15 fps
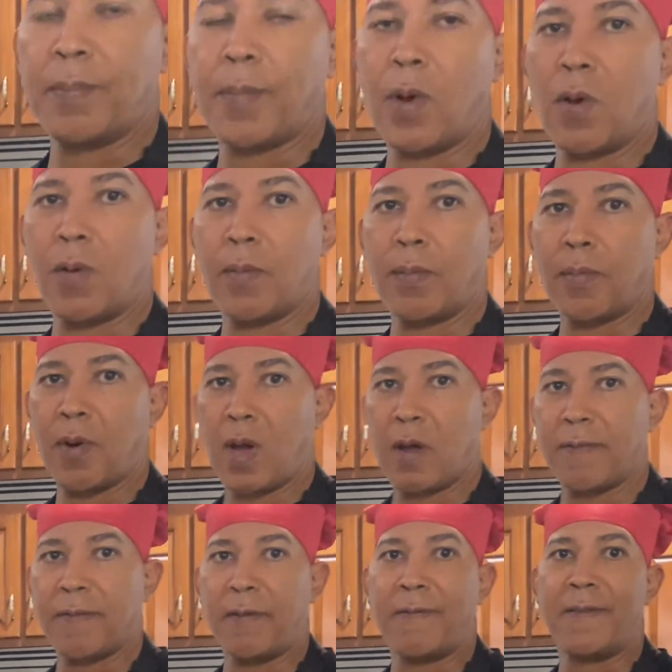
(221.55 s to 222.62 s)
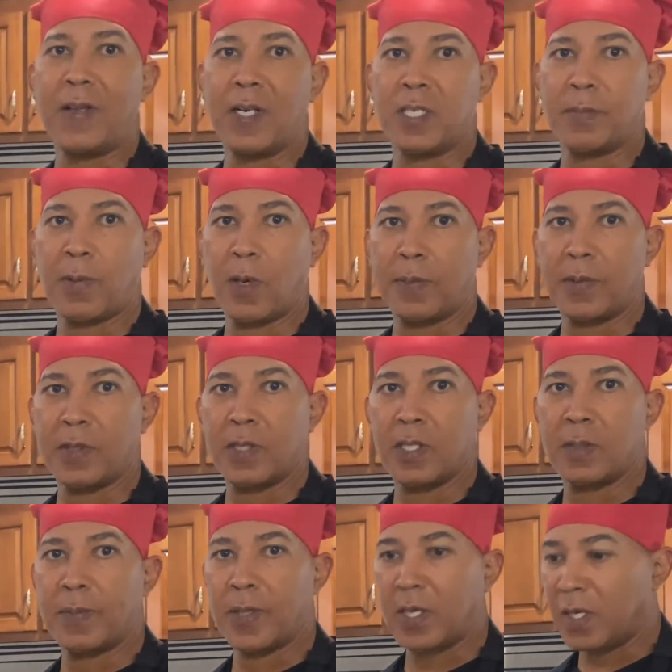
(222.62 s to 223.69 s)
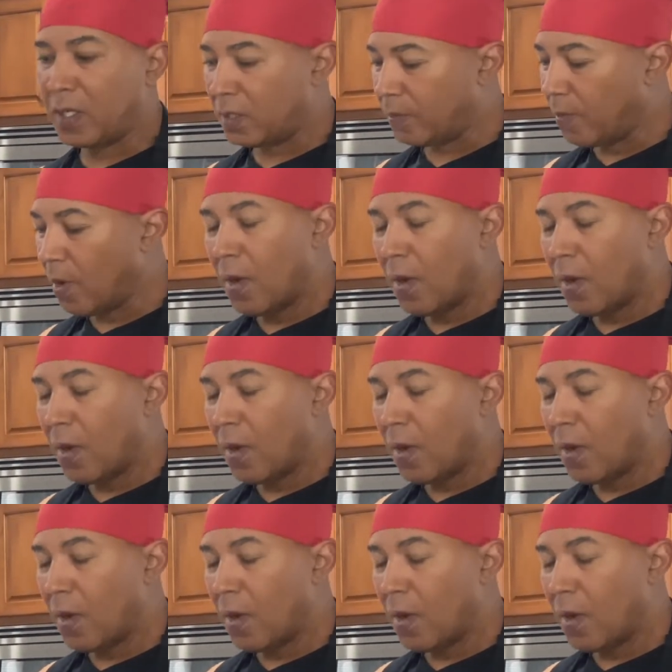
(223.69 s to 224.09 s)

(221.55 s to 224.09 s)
bone broth for fitness purposes because